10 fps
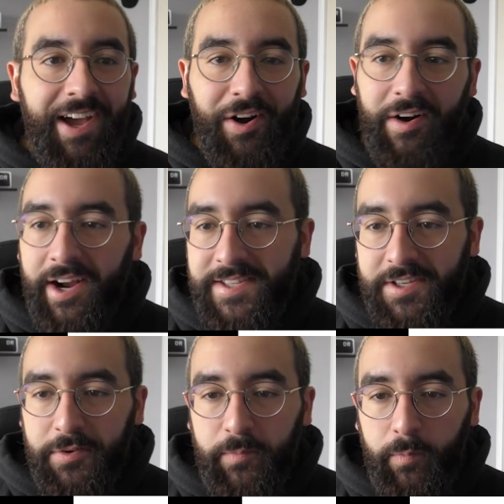All right,
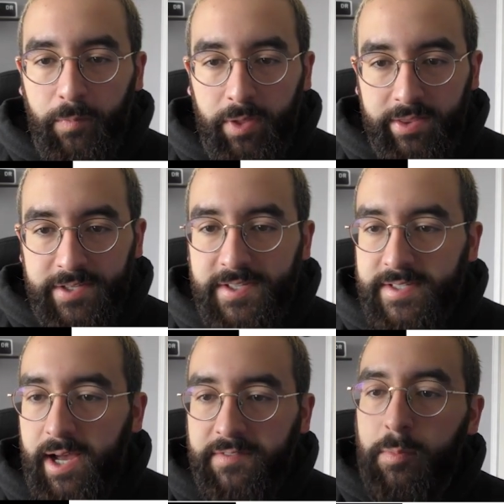so this
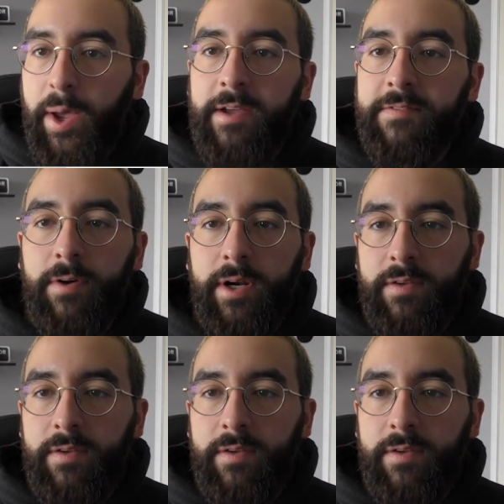is Afterpay for